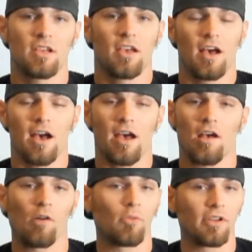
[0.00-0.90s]
I
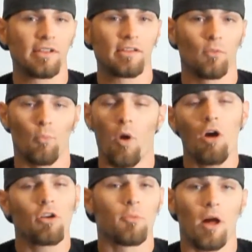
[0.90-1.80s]
want to
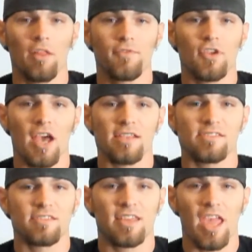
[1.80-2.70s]
welcome all of you guys to
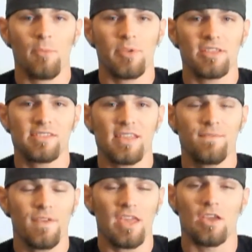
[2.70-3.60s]

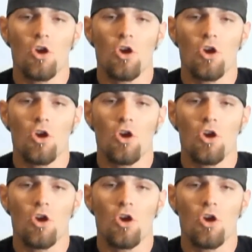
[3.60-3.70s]
KPTV